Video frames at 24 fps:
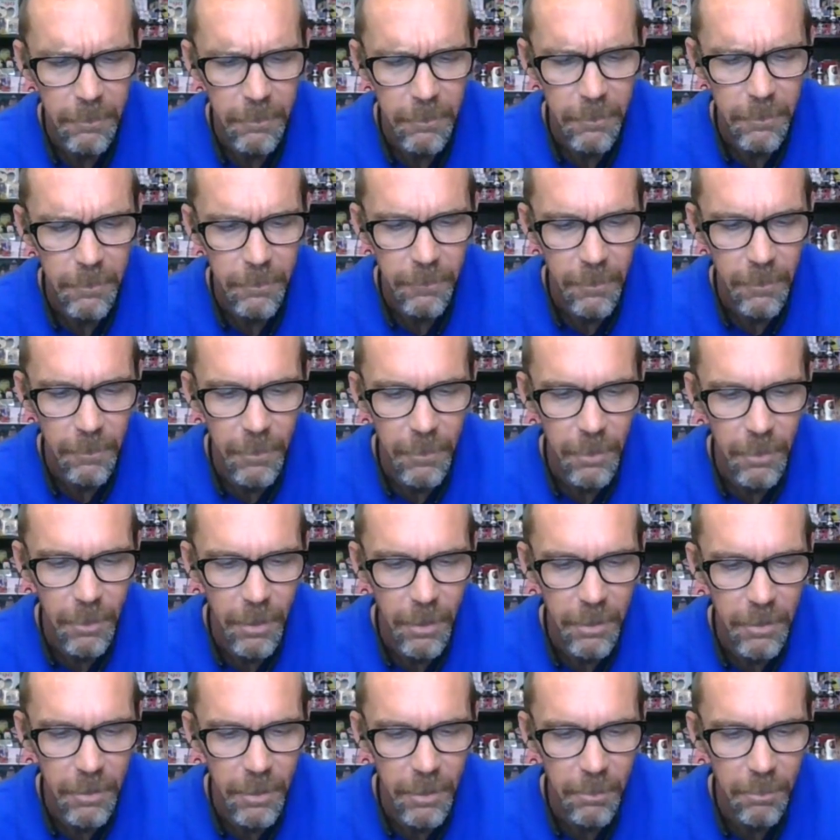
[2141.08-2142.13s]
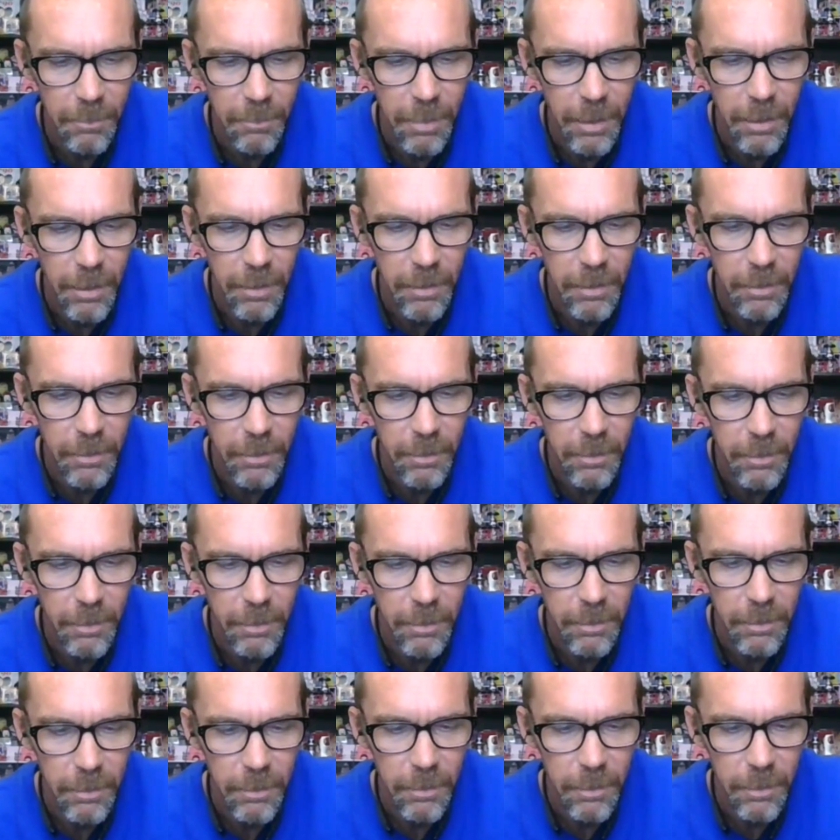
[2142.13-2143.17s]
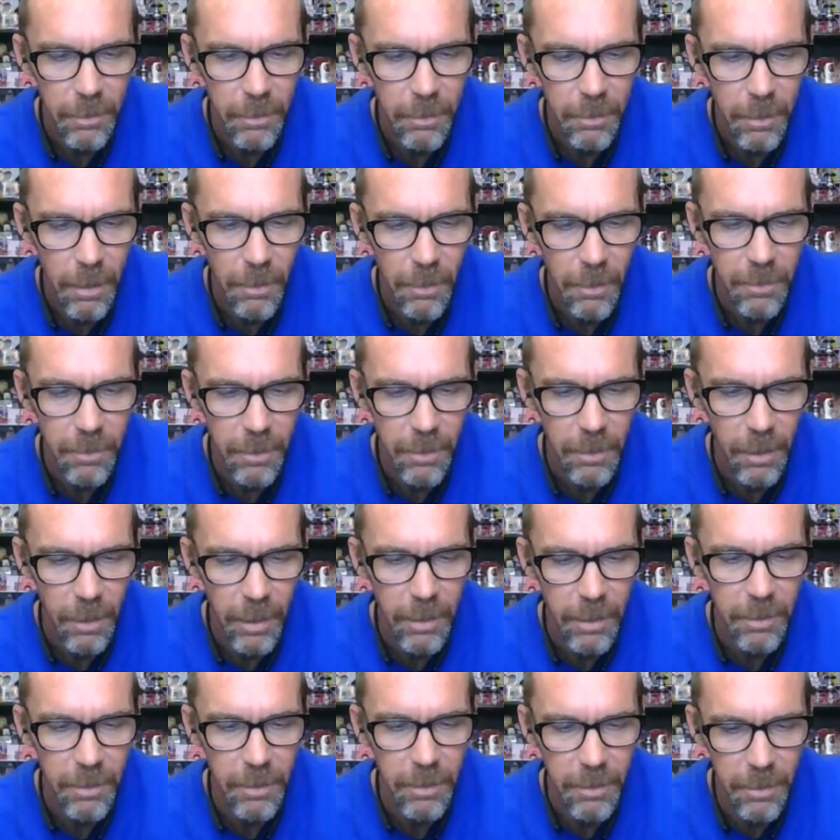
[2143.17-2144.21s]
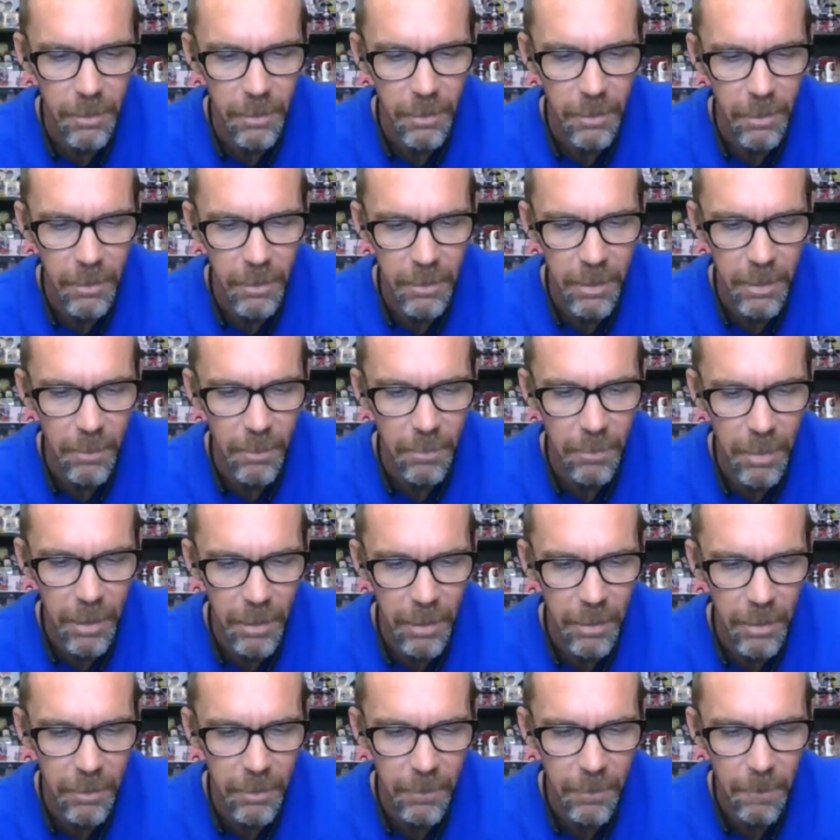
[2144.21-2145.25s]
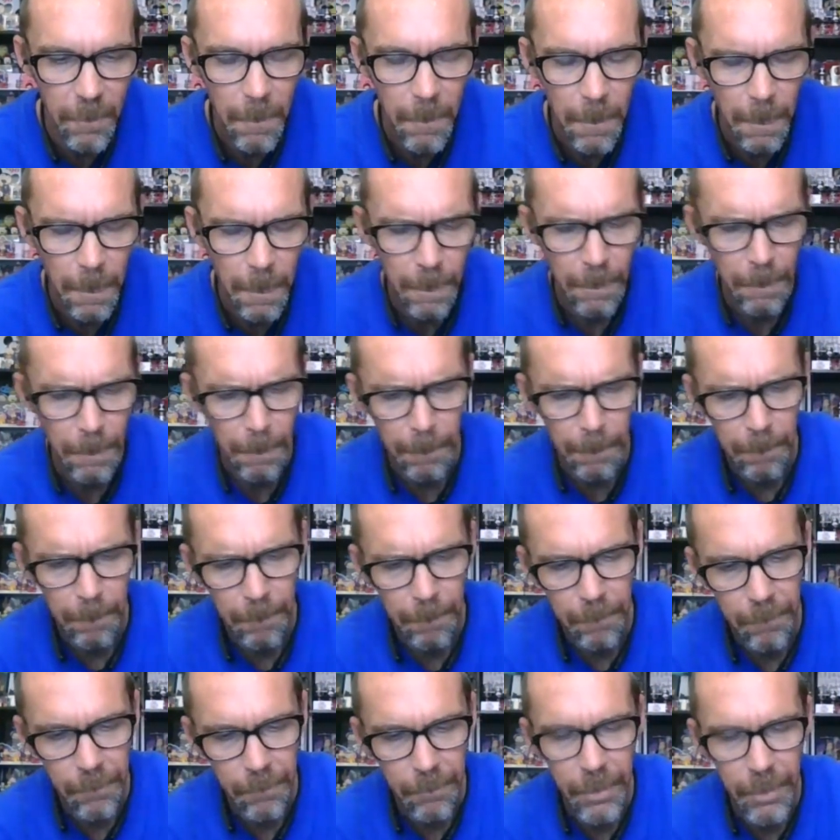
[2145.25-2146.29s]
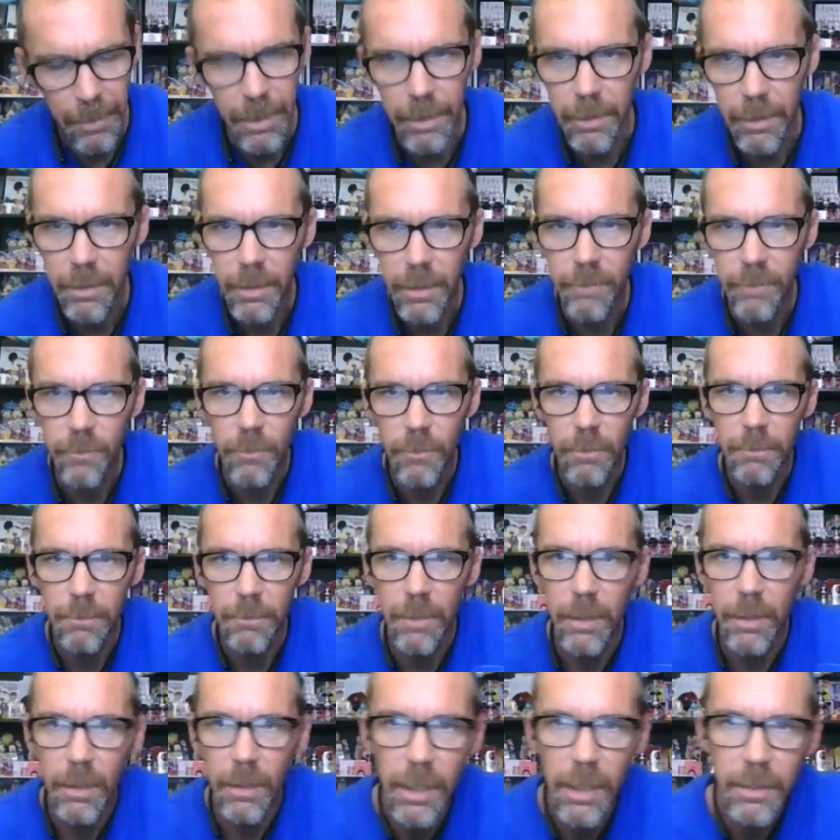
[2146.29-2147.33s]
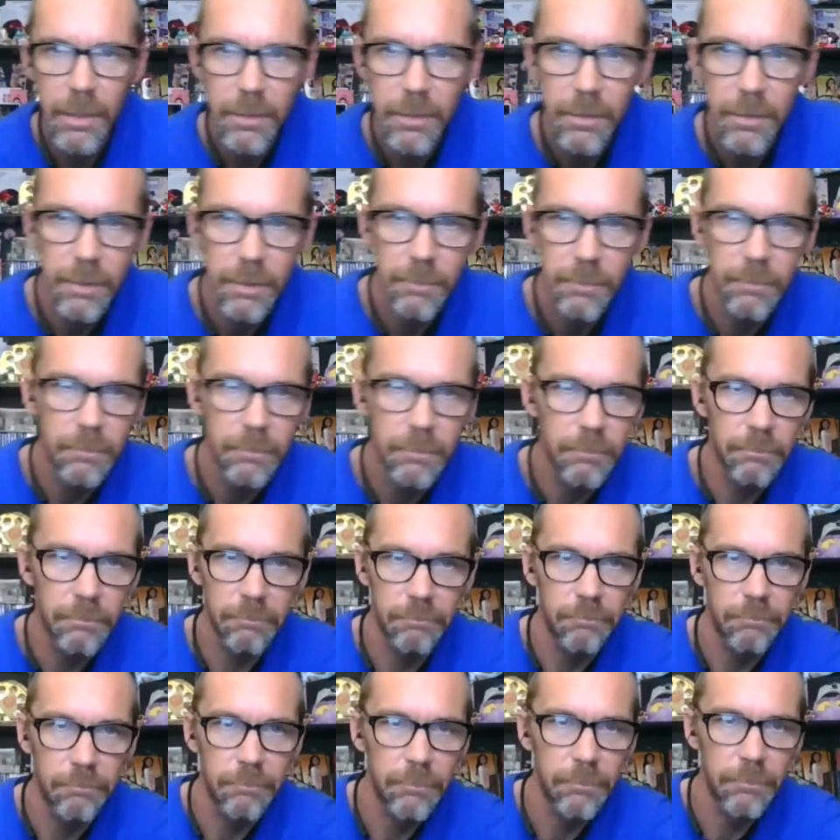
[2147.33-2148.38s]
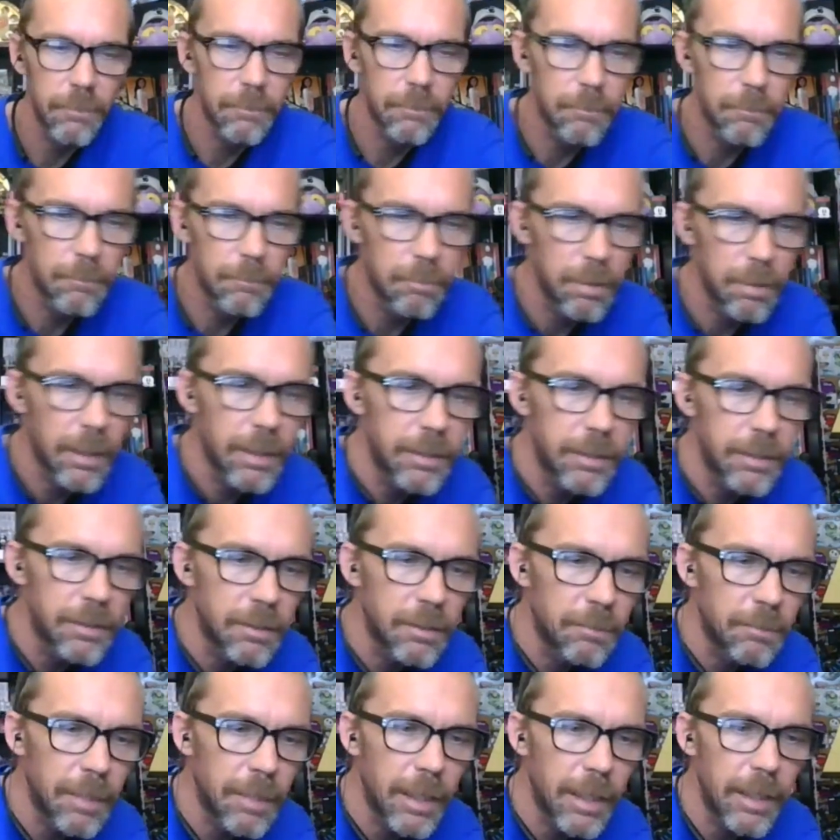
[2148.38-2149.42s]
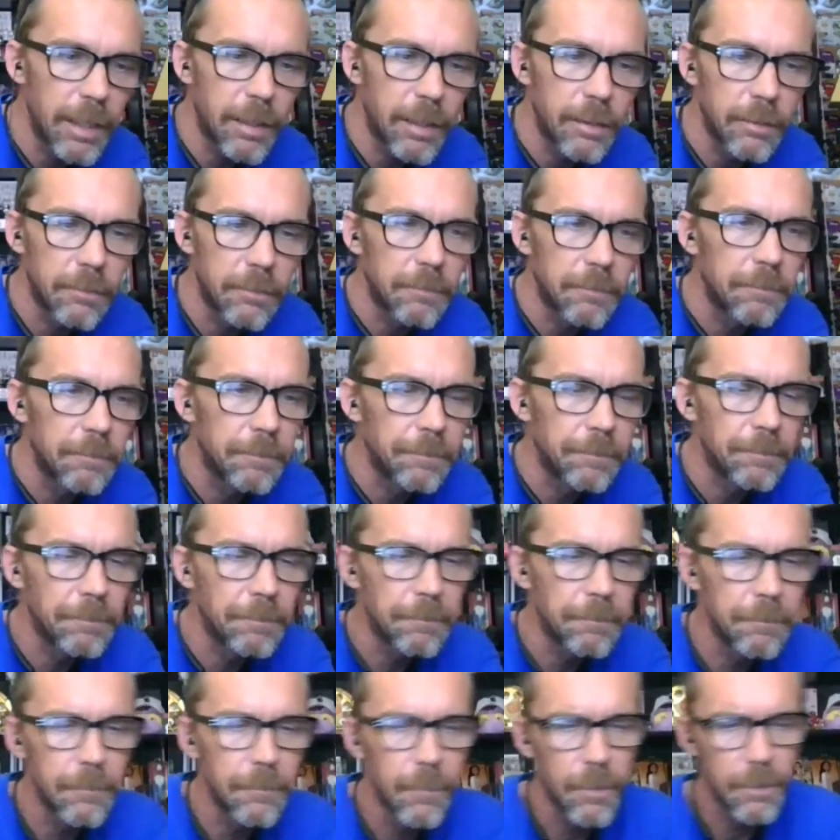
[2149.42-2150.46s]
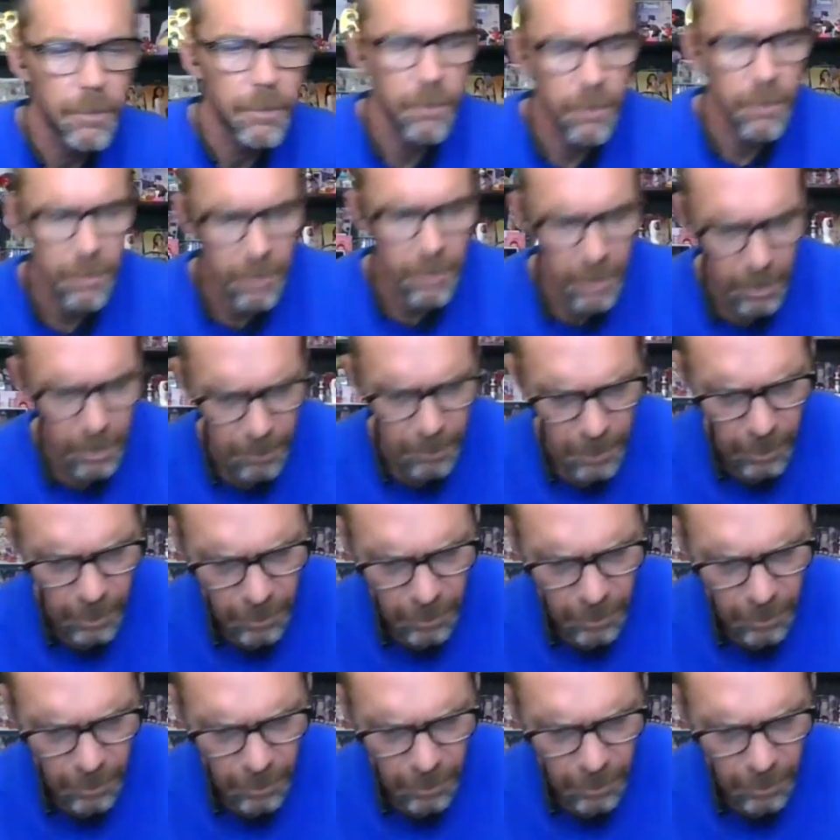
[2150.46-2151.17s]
From the Lost Empire. Oh, it's Atlantis, the Lost Empire. Man, even with my glasses, I'm blind as a bat. Let's keep going